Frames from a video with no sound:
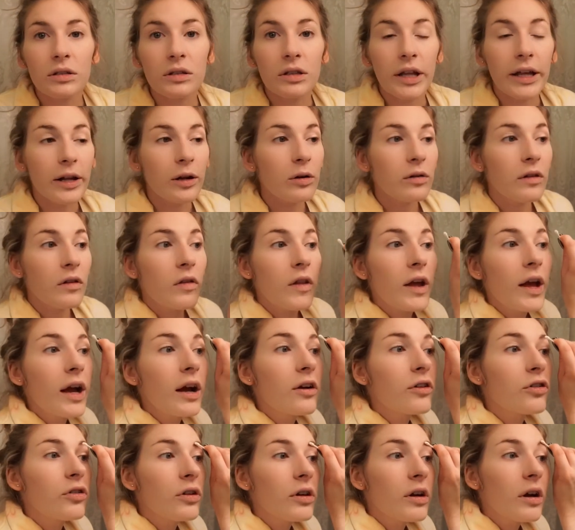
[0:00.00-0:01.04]
lighter than they
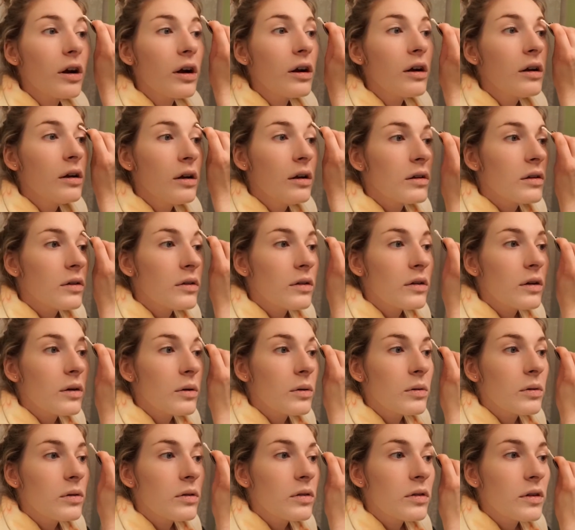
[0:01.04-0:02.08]
actually are, so
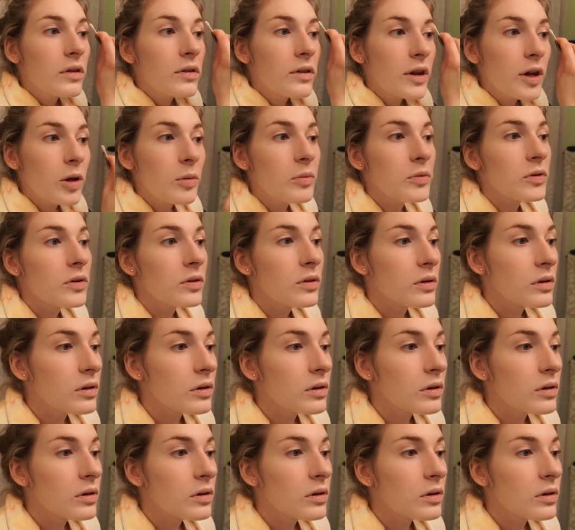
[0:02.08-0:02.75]
this helps.